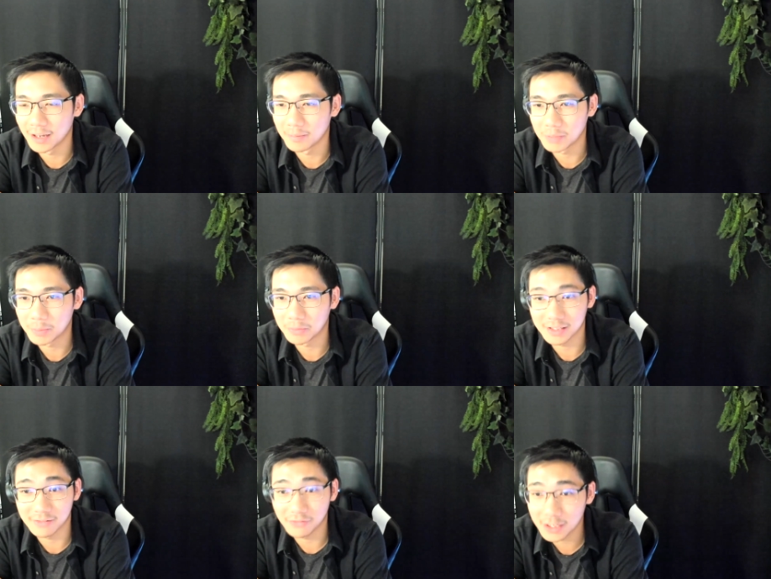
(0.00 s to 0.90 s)
People
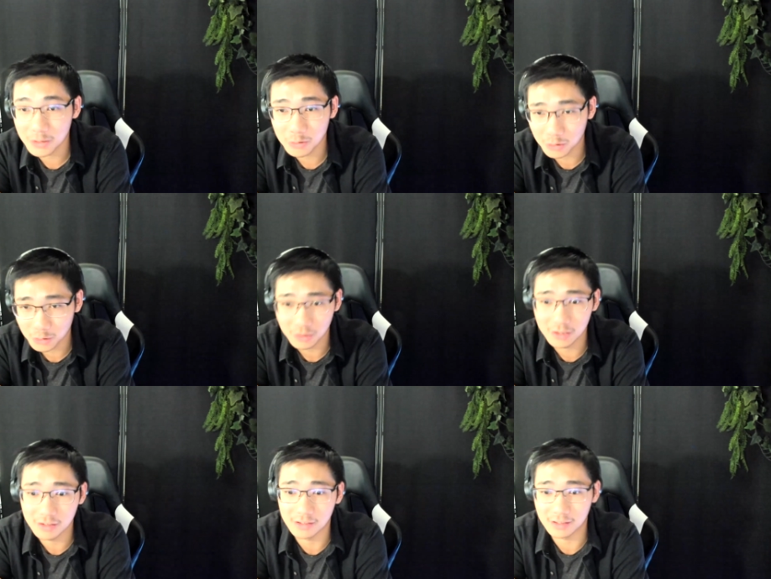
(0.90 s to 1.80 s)
can find you on
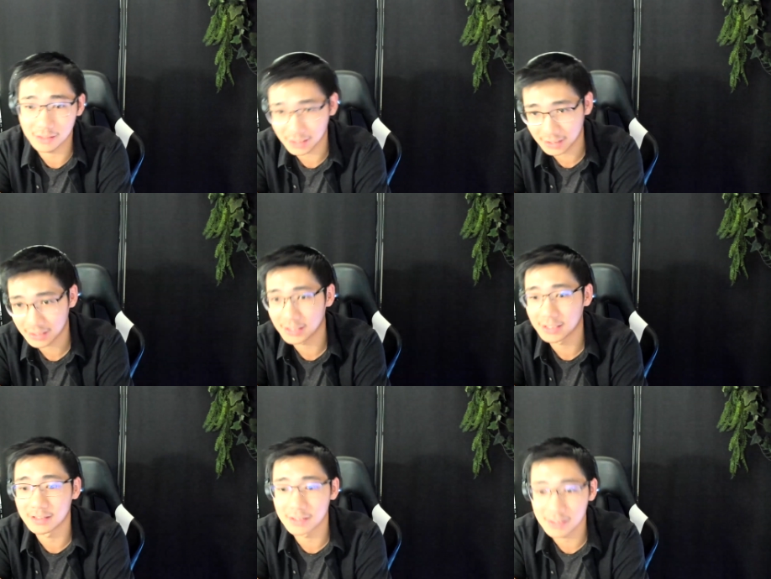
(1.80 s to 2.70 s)
Twitter,
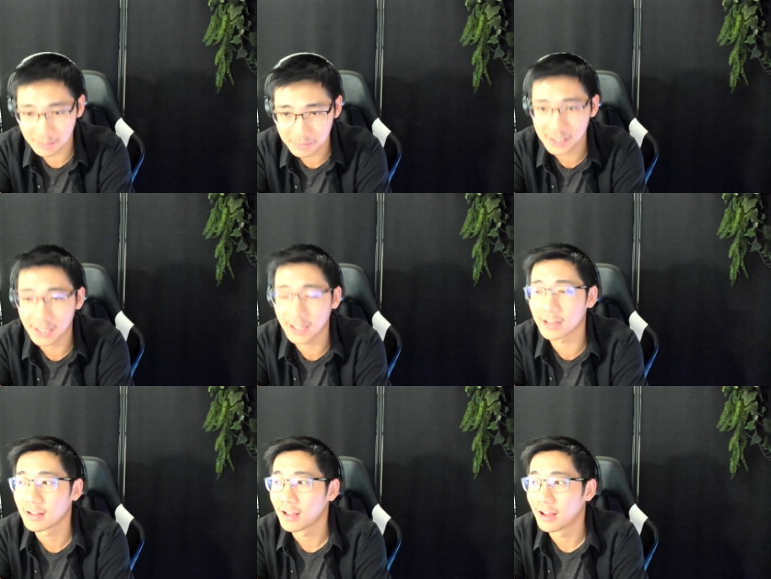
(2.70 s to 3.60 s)
LinkedIn, Substack.
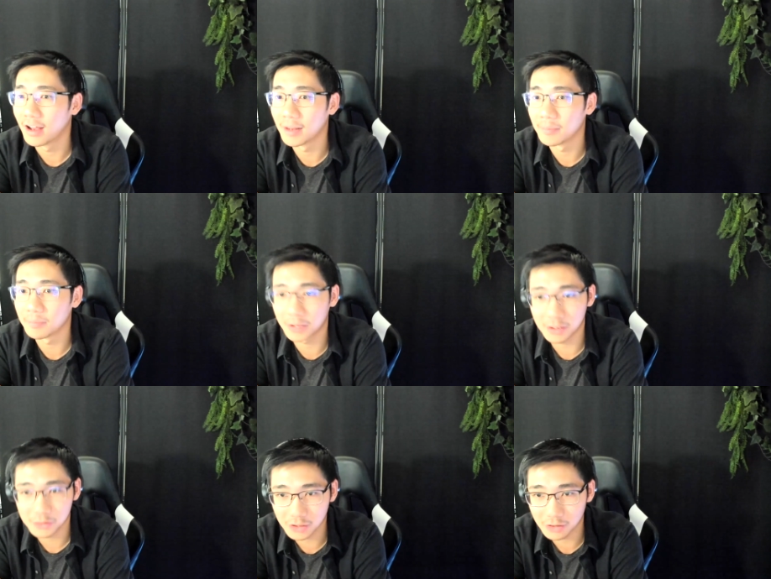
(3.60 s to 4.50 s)
But
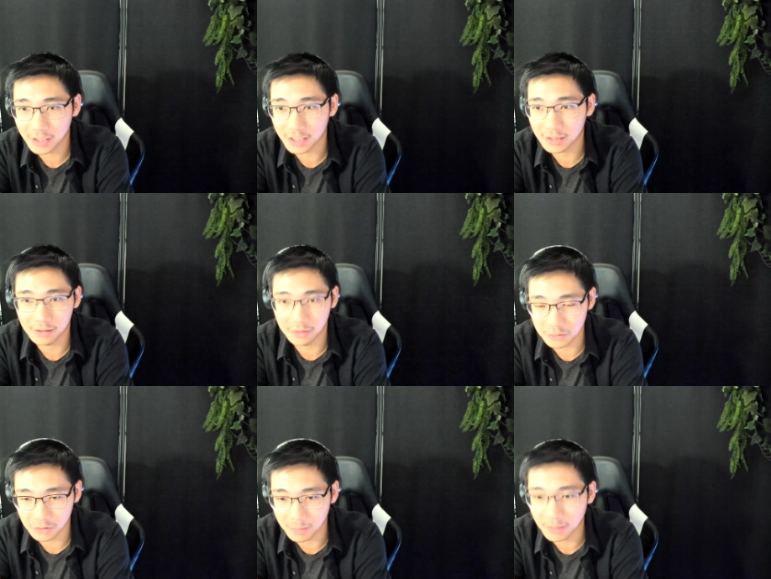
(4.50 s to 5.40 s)
also, like, there's
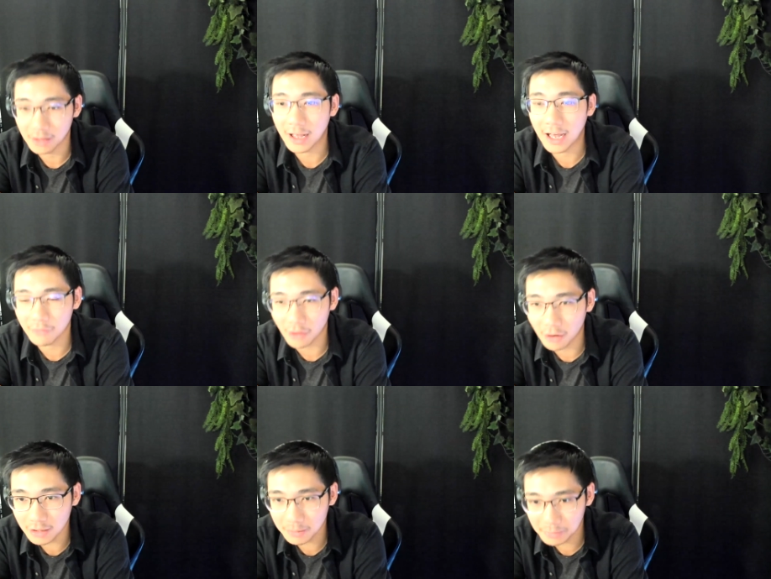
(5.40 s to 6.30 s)
your email. Out of
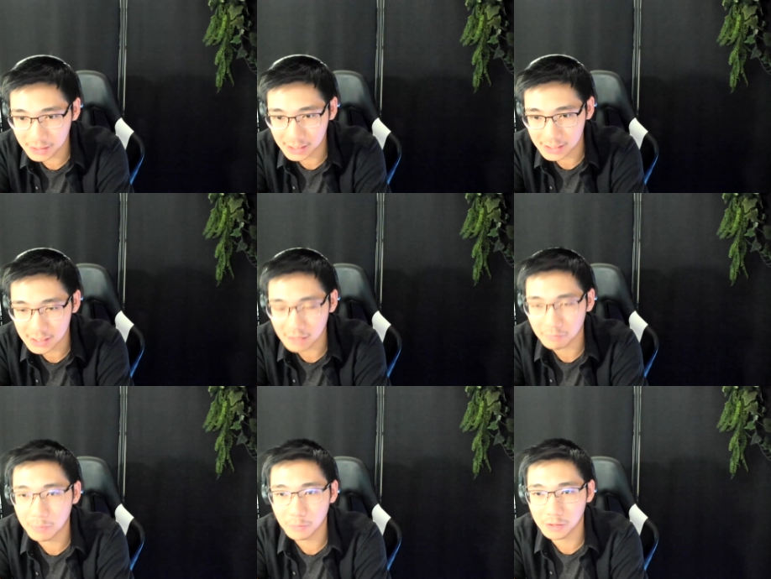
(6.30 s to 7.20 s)
all the places, if
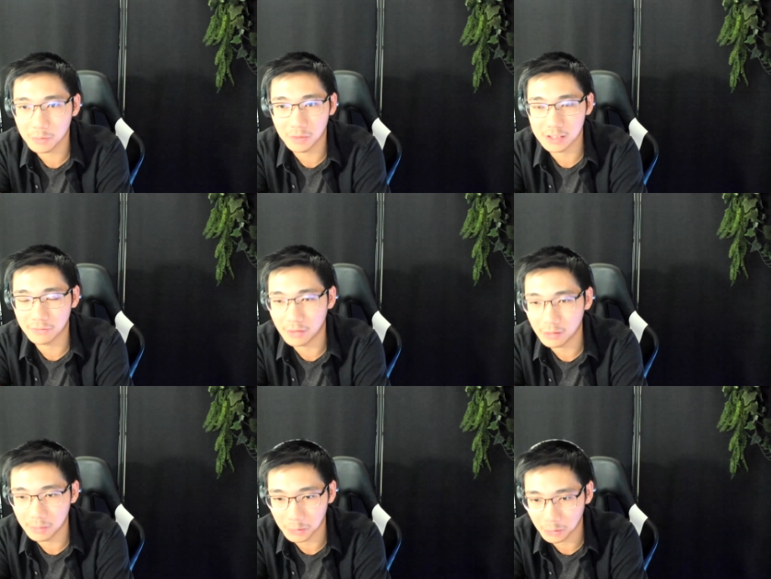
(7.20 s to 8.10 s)
people really wanted to follow
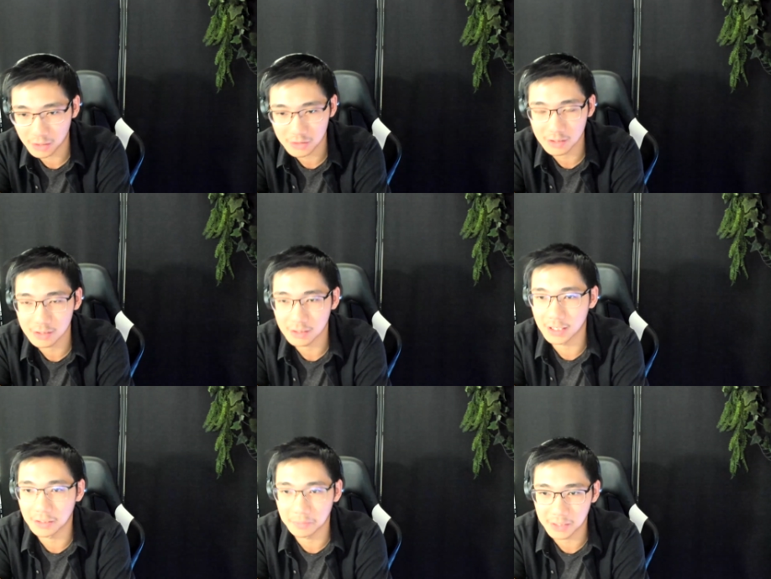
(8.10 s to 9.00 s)
up with questions on
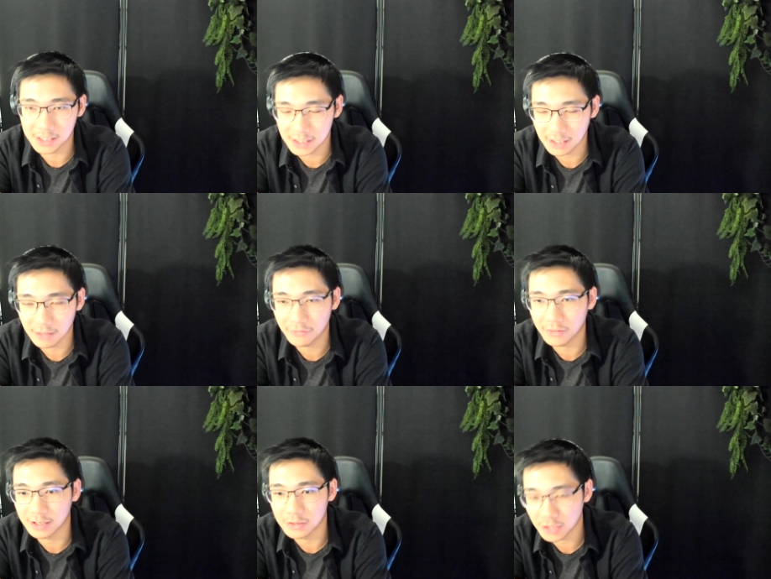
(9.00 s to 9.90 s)
LP stuff and
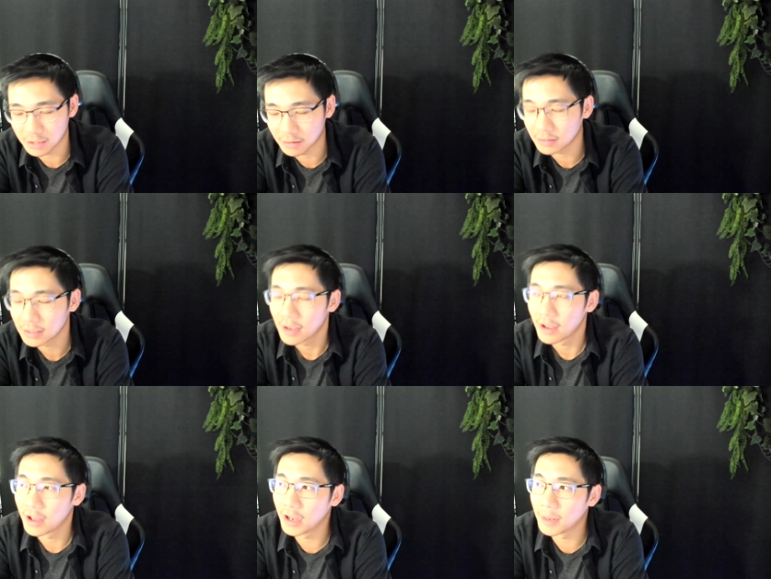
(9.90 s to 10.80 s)
in general,
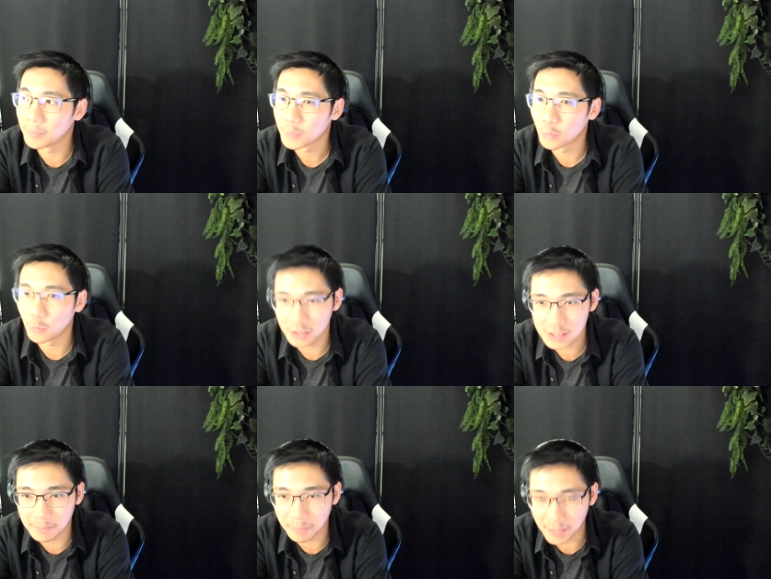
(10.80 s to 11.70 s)
where's the
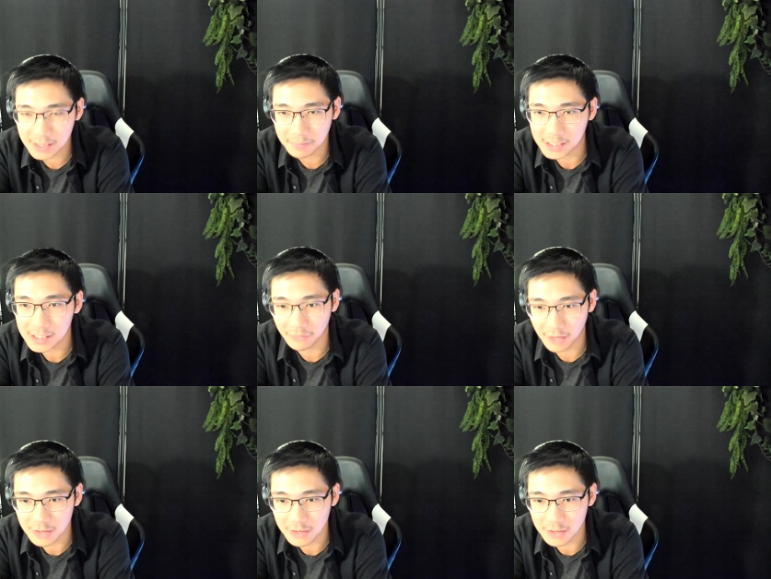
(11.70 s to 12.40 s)
best place to find